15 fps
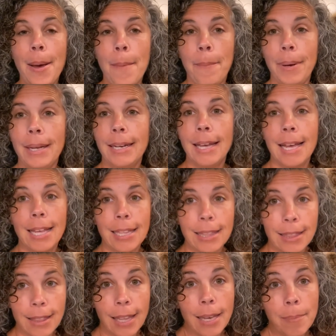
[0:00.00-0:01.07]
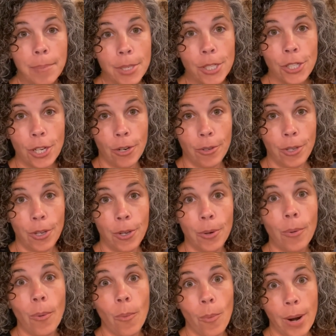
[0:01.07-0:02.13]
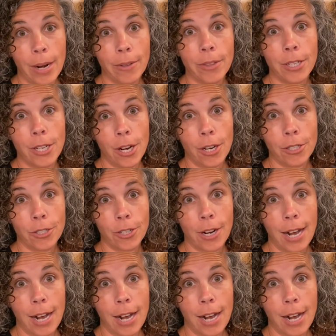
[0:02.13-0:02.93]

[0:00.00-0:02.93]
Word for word: But let me show you where the dogs are